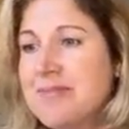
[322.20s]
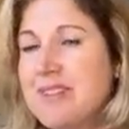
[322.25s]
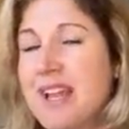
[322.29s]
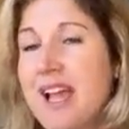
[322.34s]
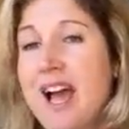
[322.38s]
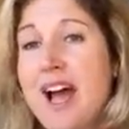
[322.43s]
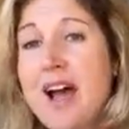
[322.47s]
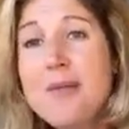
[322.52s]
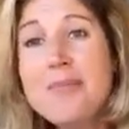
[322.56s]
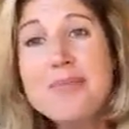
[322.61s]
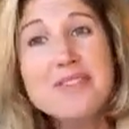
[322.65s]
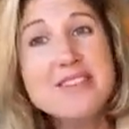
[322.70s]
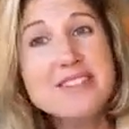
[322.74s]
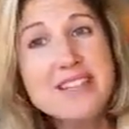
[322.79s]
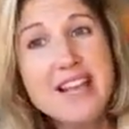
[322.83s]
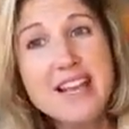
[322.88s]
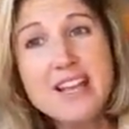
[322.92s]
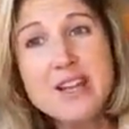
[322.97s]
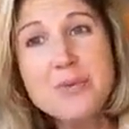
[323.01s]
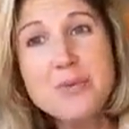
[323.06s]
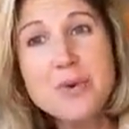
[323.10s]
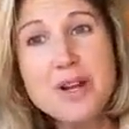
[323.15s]
The
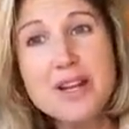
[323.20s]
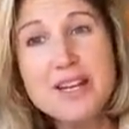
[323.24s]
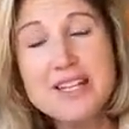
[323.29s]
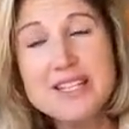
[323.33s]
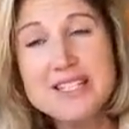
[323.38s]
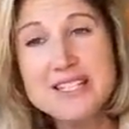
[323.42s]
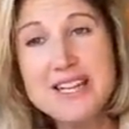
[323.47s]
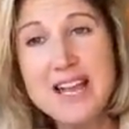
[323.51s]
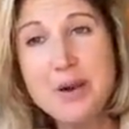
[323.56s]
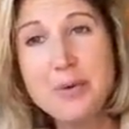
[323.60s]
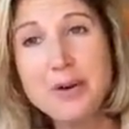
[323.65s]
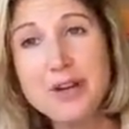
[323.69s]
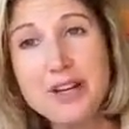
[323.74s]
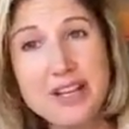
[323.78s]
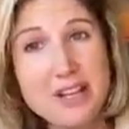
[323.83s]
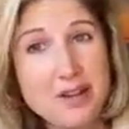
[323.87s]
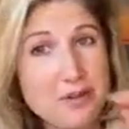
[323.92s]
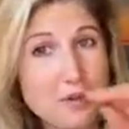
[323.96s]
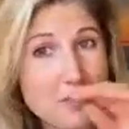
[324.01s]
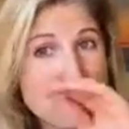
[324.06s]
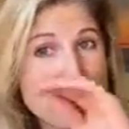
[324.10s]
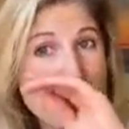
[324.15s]
second one is
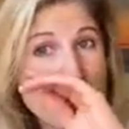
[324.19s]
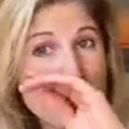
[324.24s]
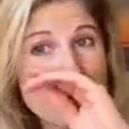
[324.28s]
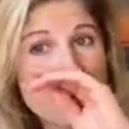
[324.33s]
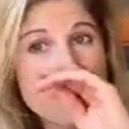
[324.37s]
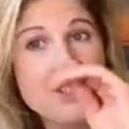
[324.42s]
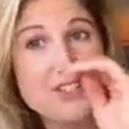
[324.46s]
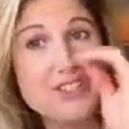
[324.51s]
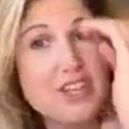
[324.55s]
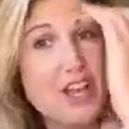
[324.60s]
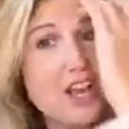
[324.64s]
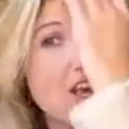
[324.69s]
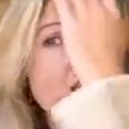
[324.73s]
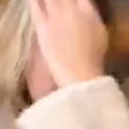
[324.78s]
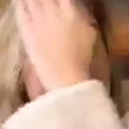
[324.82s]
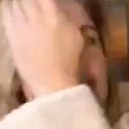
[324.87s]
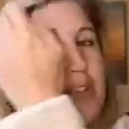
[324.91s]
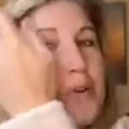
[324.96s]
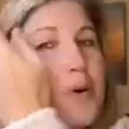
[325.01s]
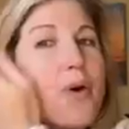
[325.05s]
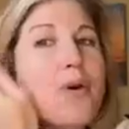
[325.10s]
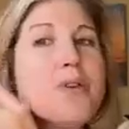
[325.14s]
networking with brokers.
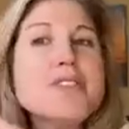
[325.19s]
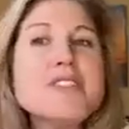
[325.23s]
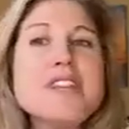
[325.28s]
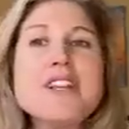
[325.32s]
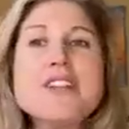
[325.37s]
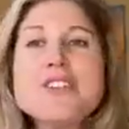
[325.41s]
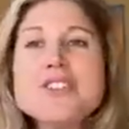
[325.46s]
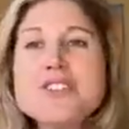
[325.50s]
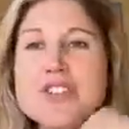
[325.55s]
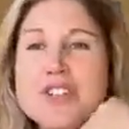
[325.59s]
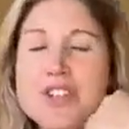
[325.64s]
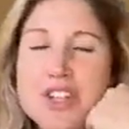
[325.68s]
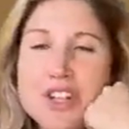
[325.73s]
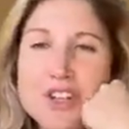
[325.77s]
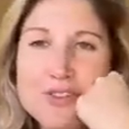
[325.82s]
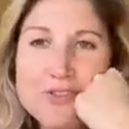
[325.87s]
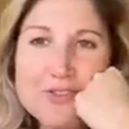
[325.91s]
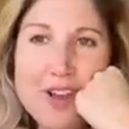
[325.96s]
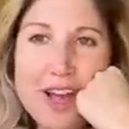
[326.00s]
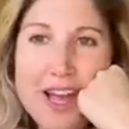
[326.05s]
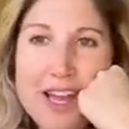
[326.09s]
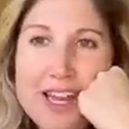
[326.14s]
So wholesalers are going
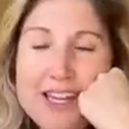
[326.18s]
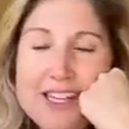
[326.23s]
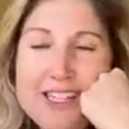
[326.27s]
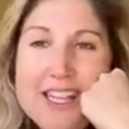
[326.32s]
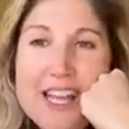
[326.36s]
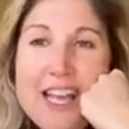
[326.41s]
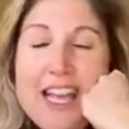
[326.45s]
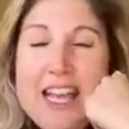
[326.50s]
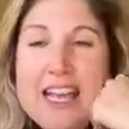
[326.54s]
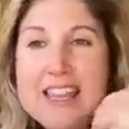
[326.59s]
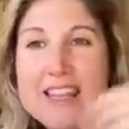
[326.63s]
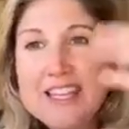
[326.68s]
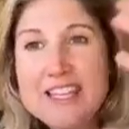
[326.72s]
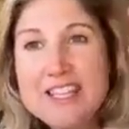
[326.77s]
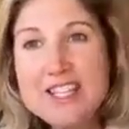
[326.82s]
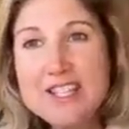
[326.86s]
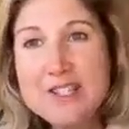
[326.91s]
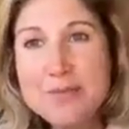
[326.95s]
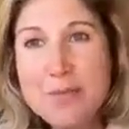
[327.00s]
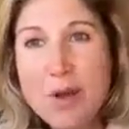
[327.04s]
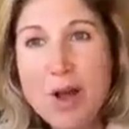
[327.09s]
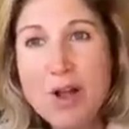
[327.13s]
to find these
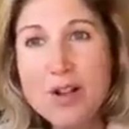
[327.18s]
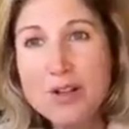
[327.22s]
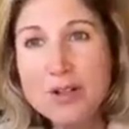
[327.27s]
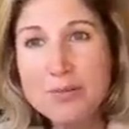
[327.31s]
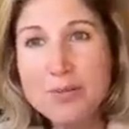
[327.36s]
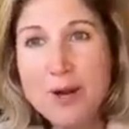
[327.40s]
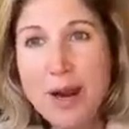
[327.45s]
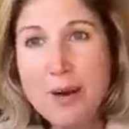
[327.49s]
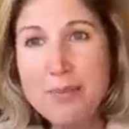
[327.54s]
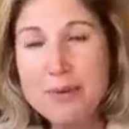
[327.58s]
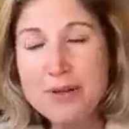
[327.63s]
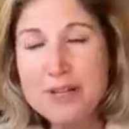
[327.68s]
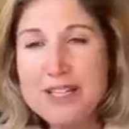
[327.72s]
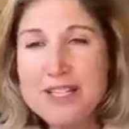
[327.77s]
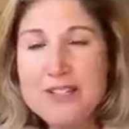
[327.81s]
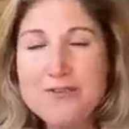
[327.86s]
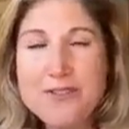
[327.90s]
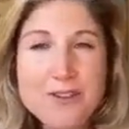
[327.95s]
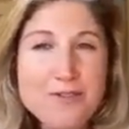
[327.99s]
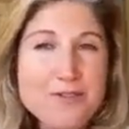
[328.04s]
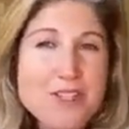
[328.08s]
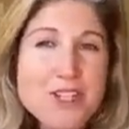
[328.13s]
smaller properties.
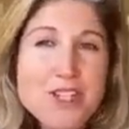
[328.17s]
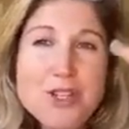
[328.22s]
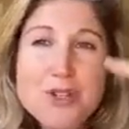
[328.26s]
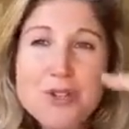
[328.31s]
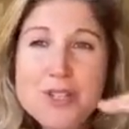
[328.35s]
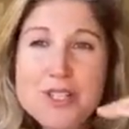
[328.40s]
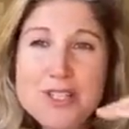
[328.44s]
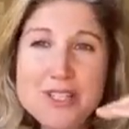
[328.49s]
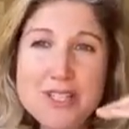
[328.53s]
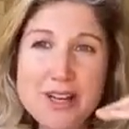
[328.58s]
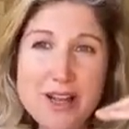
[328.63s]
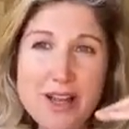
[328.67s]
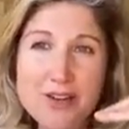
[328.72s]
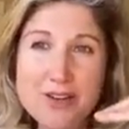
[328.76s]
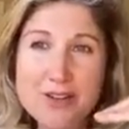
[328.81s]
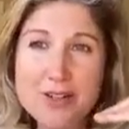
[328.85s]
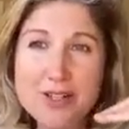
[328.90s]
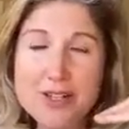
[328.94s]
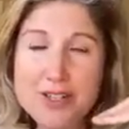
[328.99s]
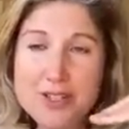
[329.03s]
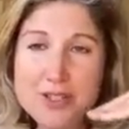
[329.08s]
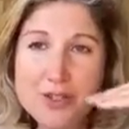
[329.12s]
50 units and
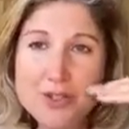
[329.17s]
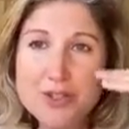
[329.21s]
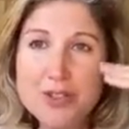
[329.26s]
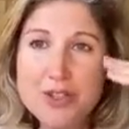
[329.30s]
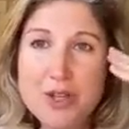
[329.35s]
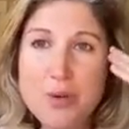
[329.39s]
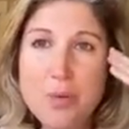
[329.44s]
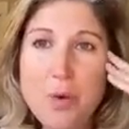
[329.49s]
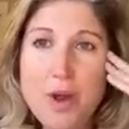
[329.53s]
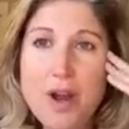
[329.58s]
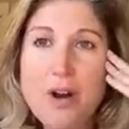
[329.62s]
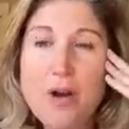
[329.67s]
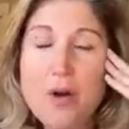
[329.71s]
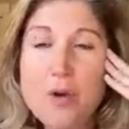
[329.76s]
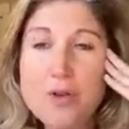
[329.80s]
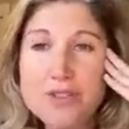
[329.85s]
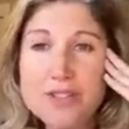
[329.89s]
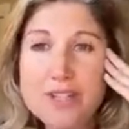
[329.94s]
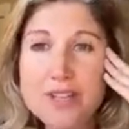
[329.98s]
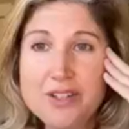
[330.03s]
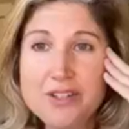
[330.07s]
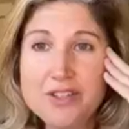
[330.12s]
under is usually what a
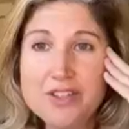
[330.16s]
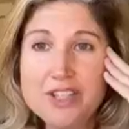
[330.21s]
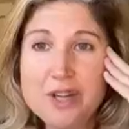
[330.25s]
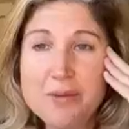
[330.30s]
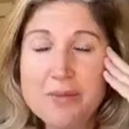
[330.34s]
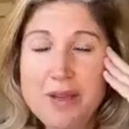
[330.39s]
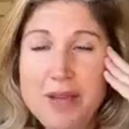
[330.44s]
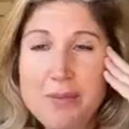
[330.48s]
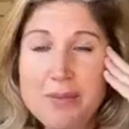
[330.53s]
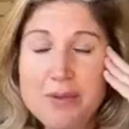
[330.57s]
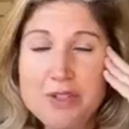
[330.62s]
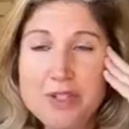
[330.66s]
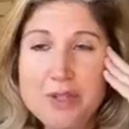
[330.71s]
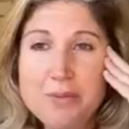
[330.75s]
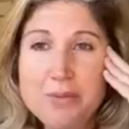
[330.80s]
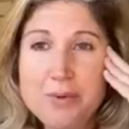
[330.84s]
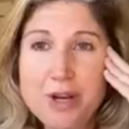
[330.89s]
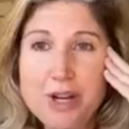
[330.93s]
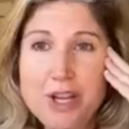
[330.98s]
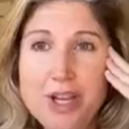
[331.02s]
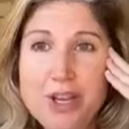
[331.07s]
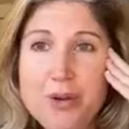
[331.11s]
wholesaler is going to be able to
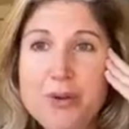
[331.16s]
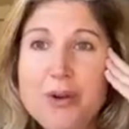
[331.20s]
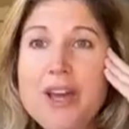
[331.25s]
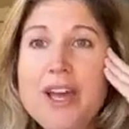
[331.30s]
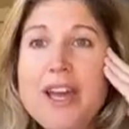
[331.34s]
bring you.